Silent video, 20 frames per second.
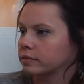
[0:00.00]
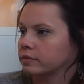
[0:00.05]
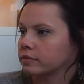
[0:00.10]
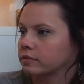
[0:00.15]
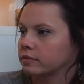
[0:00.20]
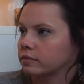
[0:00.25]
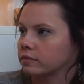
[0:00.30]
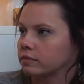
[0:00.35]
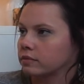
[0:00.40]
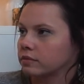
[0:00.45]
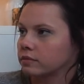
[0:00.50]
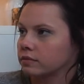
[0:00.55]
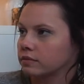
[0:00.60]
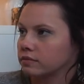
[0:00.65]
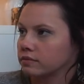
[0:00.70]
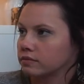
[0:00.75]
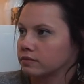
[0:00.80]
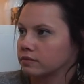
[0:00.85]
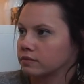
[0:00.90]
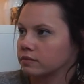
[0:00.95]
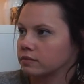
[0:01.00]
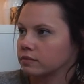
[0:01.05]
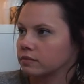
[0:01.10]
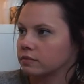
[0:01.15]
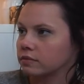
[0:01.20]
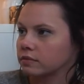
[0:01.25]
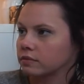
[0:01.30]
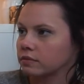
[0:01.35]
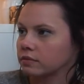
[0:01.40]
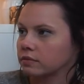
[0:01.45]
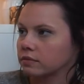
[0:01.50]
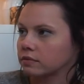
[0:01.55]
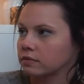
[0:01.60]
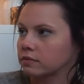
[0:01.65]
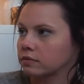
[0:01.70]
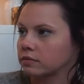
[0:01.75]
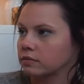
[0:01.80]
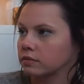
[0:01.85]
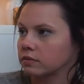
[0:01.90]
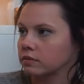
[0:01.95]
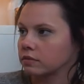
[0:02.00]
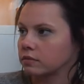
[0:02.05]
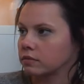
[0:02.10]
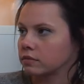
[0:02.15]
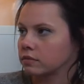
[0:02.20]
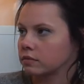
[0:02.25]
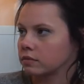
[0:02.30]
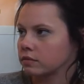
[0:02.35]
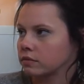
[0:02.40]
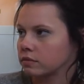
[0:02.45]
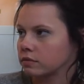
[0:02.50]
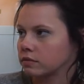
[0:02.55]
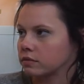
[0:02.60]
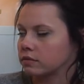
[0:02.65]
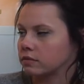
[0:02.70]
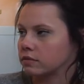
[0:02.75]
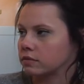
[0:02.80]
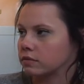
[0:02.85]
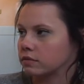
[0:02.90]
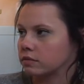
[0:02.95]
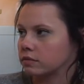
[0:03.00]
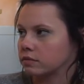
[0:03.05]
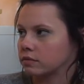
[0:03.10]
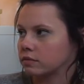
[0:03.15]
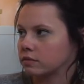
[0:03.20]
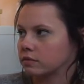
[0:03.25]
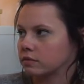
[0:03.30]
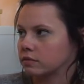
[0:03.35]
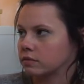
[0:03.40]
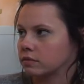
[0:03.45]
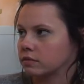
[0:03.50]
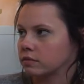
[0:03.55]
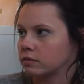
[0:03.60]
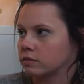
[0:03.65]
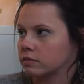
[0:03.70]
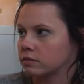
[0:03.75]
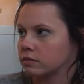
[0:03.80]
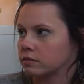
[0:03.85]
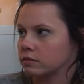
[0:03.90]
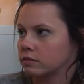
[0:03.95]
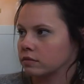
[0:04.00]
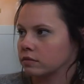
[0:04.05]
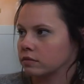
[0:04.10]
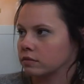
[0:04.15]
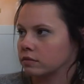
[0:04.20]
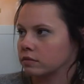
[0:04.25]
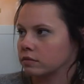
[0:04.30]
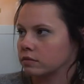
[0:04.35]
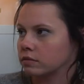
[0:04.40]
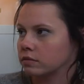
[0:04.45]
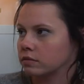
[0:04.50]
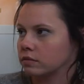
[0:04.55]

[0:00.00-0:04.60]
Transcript: No words are spoken by the person on screen.